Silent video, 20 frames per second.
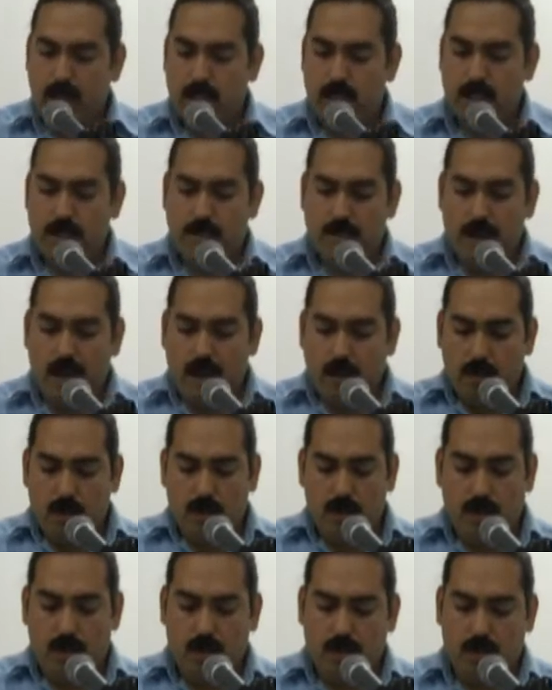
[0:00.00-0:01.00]
This strike
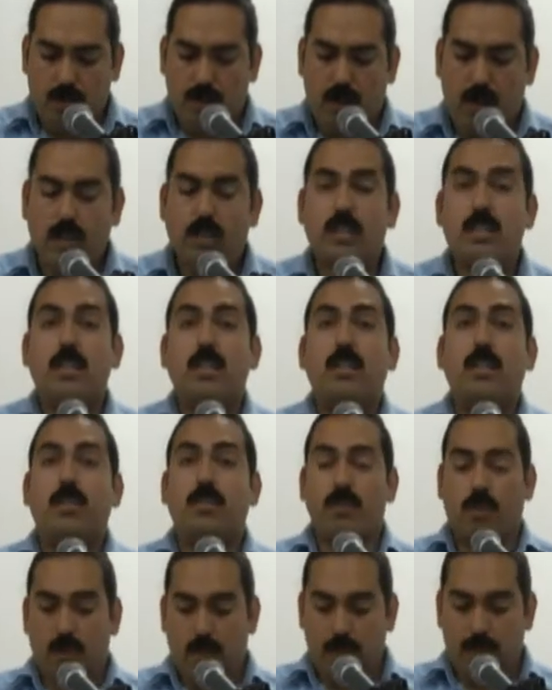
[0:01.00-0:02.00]
was also largely
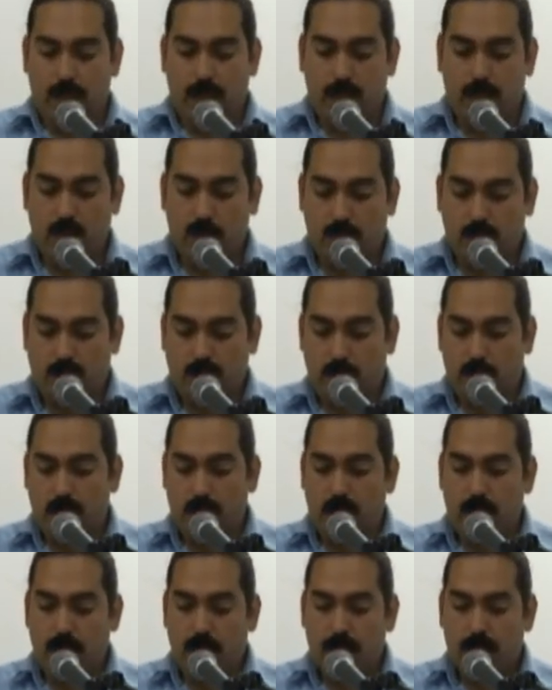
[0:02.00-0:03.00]
ignored by the US
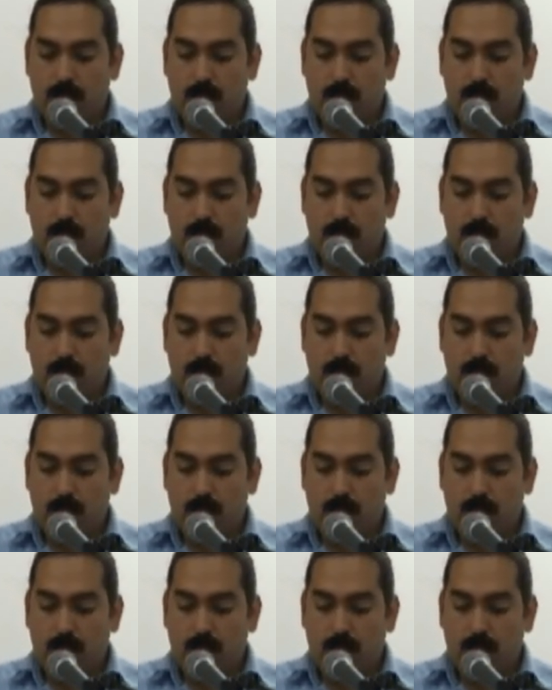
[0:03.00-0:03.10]
media,